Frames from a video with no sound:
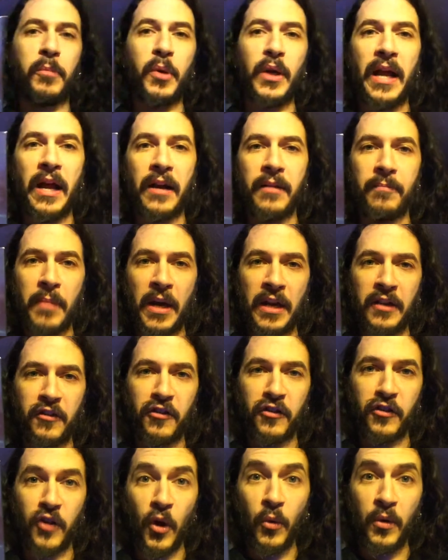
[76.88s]
put out by
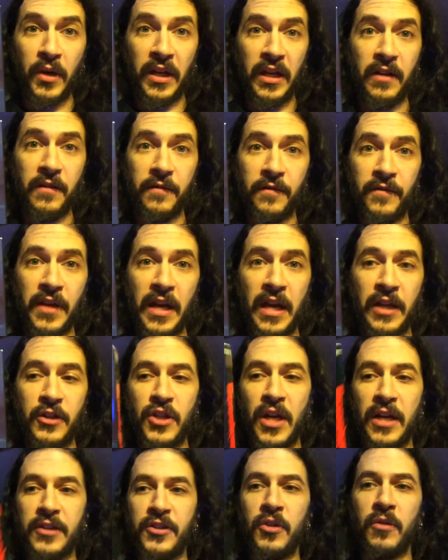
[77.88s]
Sony
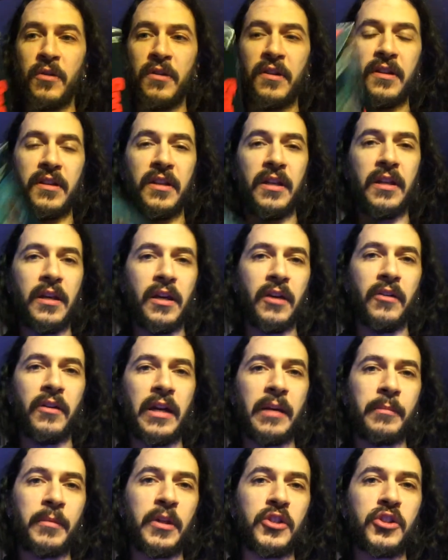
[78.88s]
VHS, you can see here,
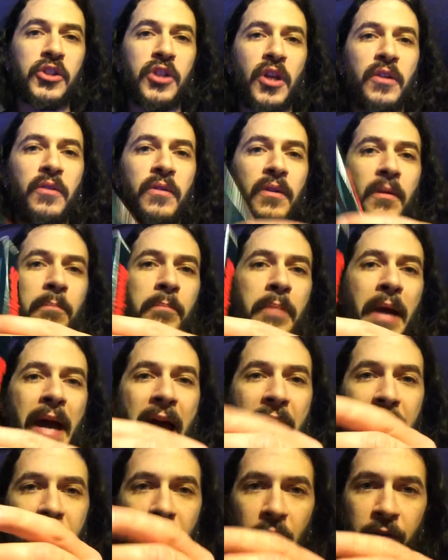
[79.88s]
and I'm going to show you the
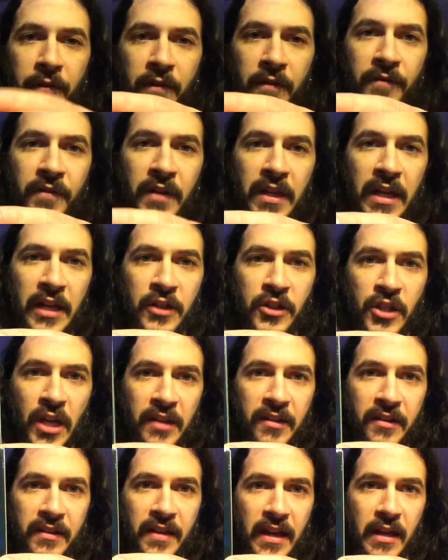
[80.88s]
back of the
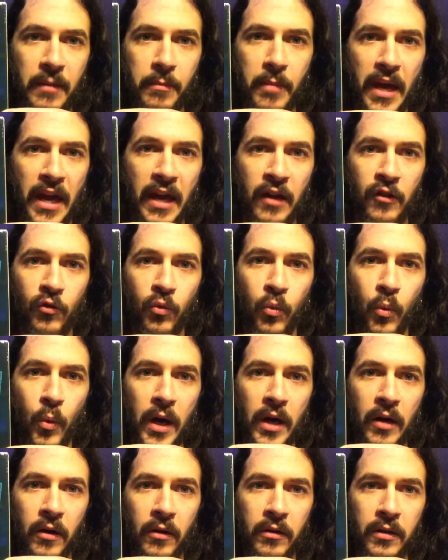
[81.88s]
VHS tape as
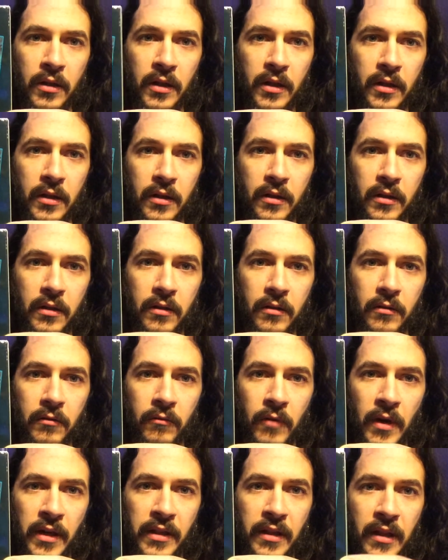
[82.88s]
well,
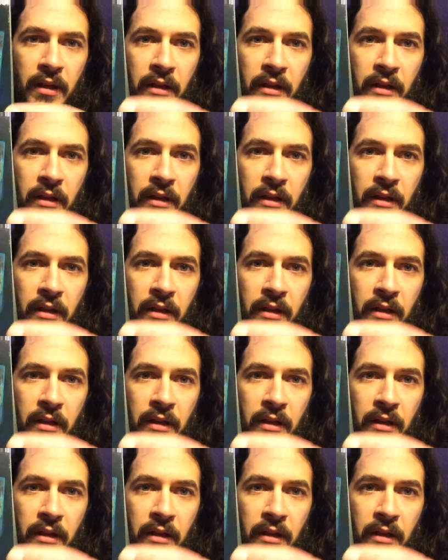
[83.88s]
right